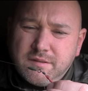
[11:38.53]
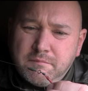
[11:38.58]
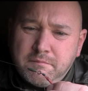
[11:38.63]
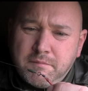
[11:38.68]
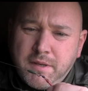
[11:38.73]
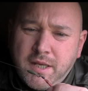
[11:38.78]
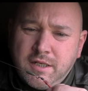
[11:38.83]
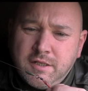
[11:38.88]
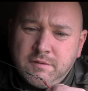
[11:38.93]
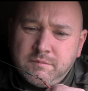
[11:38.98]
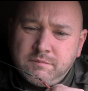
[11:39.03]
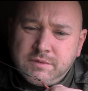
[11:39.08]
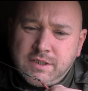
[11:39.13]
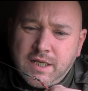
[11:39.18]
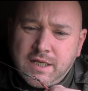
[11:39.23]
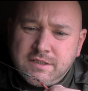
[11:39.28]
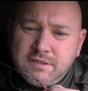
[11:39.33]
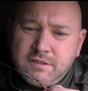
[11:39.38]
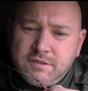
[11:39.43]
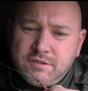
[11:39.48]
medium
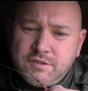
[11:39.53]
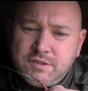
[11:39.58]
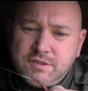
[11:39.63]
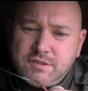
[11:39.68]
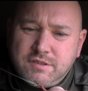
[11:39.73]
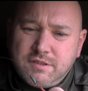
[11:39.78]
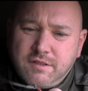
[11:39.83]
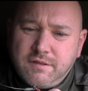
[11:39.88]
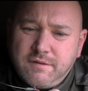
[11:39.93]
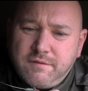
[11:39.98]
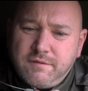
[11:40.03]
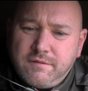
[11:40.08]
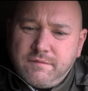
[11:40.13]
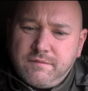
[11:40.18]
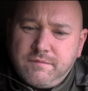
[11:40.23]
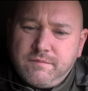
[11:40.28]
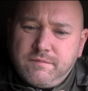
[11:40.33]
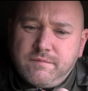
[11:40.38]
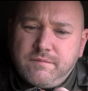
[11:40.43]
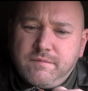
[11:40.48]
dazzlers,
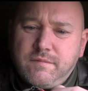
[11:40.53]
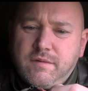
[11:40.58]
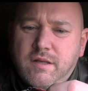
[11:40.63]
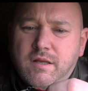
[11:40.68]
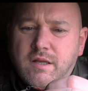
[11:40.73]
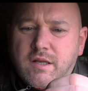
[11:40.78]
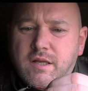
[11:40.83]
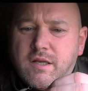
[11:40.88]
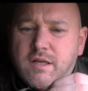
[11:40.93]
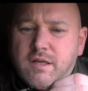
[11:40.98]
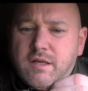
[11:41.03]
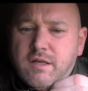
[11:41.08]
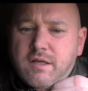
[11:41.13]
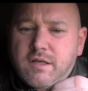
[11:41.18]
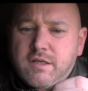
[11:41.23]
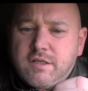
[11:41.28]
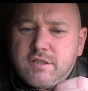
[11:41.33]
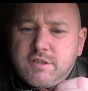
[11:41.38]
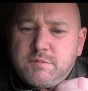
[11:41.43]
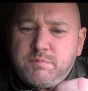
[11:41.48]

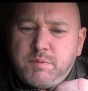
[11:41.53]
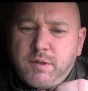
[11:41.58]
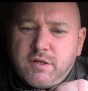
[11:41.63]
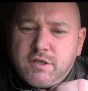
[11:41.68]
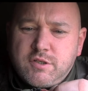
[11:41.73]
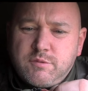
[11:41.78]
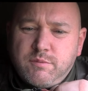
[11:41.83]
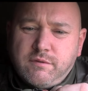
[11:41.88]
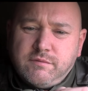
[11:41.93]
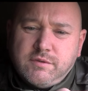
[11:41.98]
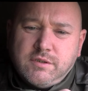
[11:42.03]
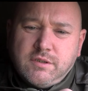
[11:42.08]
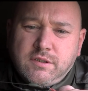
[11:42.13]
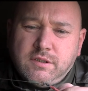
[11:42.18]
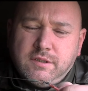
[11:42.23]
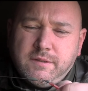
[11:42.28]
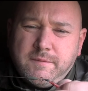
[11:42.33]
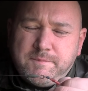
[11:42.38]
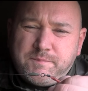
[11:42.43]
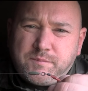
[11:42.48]
spinner swivel,
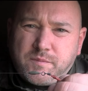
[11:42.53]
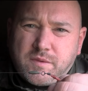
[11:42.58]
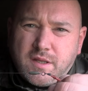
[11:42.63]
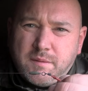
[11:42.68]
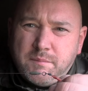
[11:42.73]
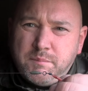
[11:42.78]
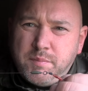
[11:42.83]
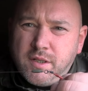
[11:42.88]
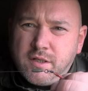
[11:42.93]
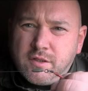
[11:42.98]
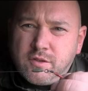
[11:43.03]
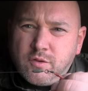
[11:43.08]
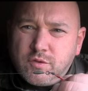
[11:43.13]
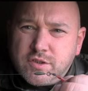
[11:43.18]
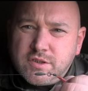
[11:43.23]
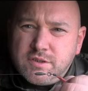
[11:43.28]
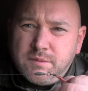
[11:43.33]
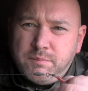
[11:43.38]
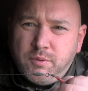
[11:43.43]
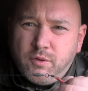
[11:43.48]
bit of
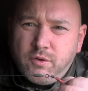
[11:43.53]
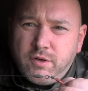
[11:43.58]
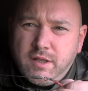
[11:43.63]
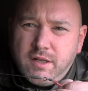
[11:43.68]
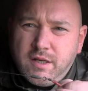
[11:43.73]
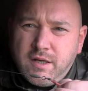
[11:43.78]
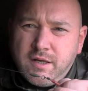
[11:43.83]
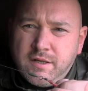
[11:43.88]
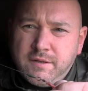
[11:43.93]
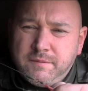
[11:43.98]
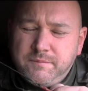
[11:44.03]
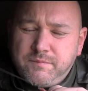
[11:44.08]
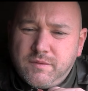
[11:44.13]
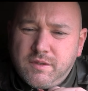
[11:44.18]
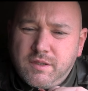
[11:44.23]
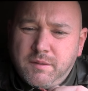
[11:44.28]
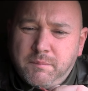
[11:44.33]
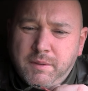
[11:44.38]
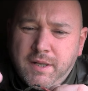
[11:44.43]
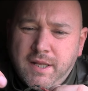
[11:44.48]
tungsten putty there,
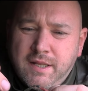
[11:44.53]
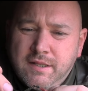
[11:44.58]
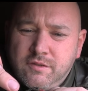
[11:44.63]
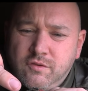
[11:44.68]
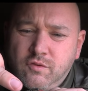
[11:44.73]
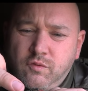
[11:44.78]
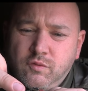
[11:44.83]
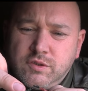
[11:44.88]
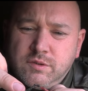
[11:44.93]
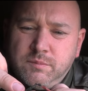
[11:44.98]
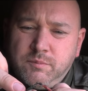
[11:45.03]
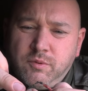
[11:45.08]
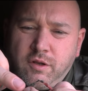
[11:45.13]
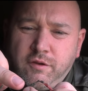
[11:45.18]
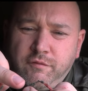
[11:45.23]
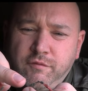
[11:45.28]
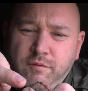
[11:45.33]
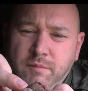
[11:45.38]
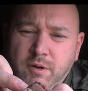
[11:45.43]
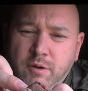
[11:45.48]
the blend tungsten
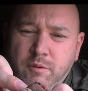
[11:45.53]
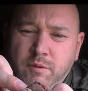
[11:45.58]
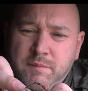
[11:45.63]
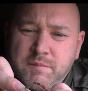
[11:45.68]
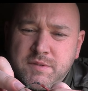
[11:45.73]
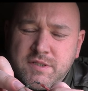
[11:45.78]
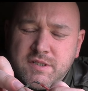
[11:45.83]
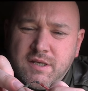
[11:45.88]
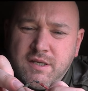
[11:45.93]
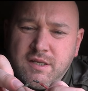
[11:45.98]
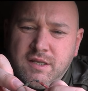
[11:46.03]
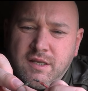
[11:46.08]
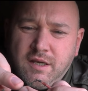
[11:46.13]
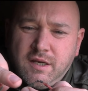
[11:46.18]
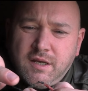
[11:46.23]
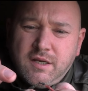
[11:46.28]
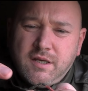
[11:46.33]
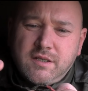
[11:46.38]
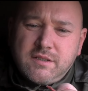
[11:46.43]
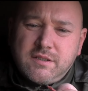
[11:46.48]
putty from OMC.
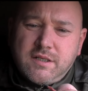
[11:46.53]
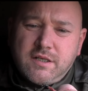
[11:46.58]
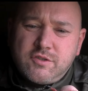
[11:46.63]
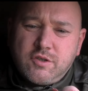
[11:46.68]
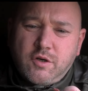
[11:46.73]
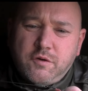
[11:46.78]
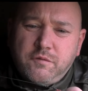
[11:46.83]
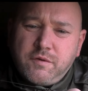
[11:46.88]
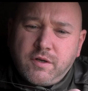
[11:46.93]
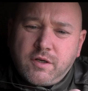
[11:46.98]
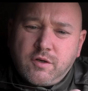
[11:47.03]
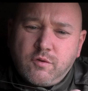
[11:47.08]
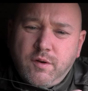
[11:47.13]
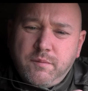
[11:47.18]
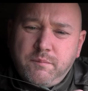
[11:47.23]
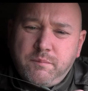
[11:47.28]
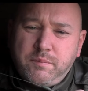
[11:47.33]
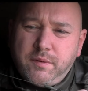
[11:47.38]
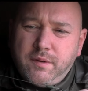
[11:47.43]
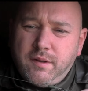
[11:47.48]
That's over the
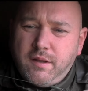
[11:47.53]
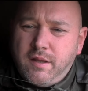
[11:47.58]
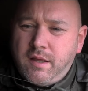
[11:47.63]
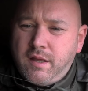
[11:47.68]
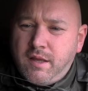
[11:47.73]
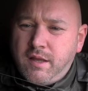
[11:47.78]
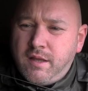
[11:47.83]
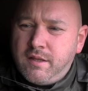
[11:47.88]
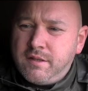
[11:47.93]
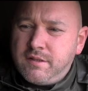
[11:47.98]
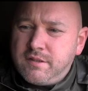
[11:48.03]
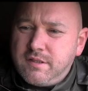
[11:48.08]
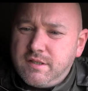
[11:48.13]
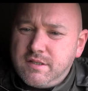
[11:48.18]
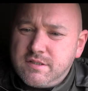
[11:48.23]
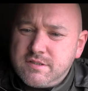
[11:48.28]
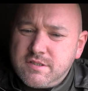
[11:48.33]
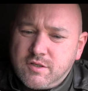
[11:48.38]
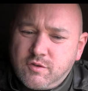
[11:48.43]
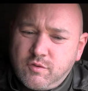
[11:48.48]
crimp, and
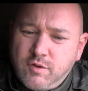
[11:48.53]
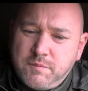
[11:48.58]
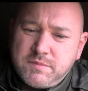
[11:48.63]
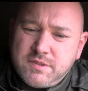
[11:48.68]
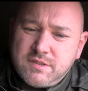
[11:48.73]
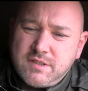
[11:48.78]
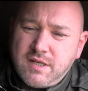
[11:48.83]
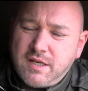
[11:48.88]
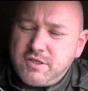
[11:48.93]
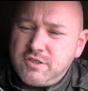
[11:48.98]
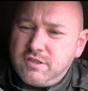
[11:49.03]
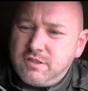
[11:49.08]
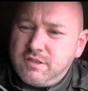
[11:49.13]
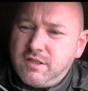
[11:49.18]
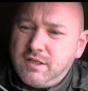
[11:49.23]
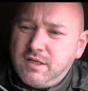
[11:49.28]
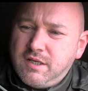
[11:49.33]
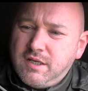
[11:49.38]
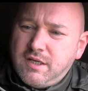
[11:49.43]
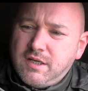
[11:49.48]
it's a crimped
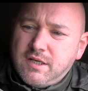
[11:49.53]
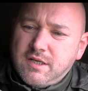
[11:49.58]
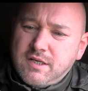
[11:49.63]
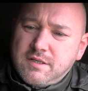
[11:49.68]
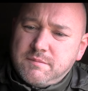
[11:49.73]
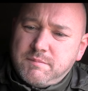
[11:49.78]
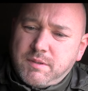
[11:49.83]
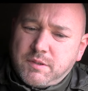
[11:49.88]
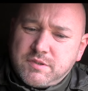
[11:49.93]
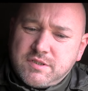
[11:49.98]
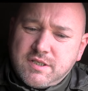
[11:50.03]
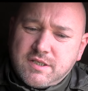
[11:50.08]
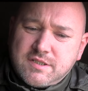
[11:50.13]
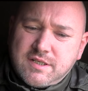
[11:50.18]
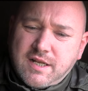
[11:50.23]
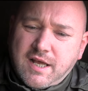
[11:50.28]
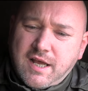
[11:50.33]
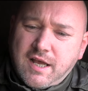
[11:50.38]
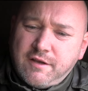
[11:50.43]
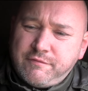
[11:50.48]
section, about
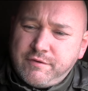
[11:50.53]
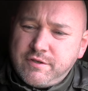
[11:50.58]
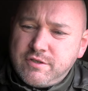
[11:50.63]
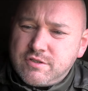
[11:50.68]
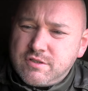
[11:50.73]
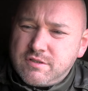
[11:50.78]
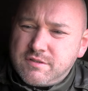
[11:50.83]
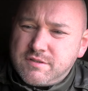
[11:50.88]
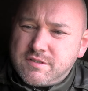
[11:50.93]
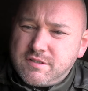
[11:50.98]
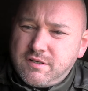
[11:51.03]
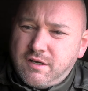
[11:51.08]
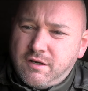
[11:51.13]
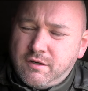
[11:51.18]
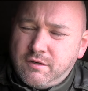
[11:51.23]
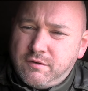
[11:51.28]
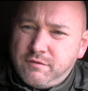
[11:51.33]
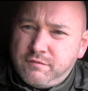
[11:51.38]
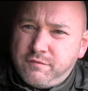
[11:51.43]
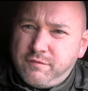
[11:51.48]
6.5 inches
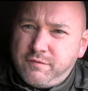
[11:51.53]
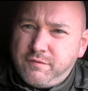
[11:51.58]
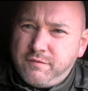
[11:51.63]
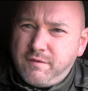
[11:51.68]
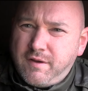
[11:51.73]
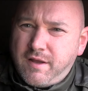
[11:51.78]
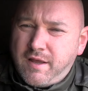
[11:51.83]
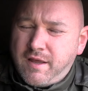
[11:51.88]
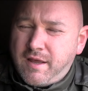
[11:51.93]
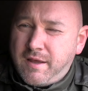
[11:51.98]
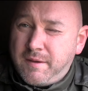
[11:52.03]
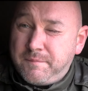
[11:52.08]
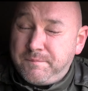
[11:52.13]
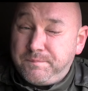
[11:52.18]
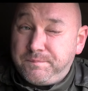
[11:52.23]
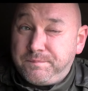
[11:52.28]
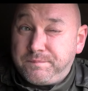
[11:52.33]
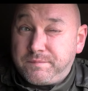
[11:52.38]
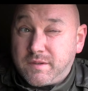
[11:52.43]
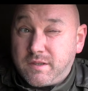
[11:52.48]
of
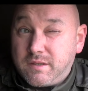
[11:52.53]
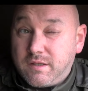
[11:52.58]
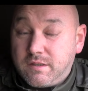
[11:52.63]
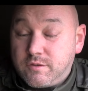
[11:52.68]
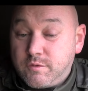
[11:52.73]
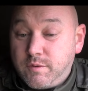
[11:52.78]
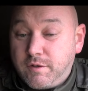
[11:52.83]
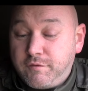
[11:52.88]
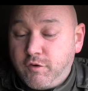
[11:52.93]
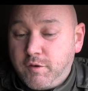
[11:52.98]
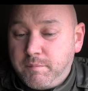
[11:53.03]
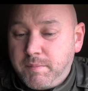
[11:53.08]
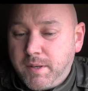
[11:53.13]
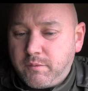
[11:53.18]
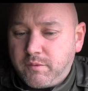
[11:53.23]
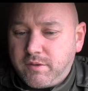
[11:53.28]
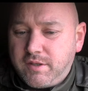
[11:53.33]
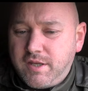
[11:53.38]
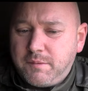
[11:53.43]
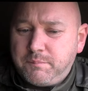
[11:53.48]
25
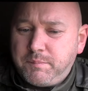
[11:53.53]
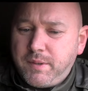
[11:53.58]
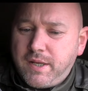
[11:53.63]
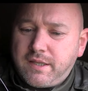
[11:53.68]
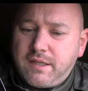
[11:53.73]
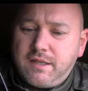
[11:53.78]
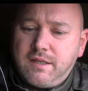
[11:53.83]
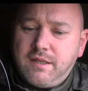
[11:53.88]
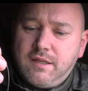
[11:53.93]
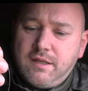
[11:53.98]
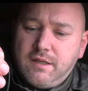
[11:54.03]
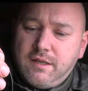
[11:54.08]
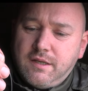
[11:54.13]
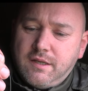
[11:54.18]
pound kickback,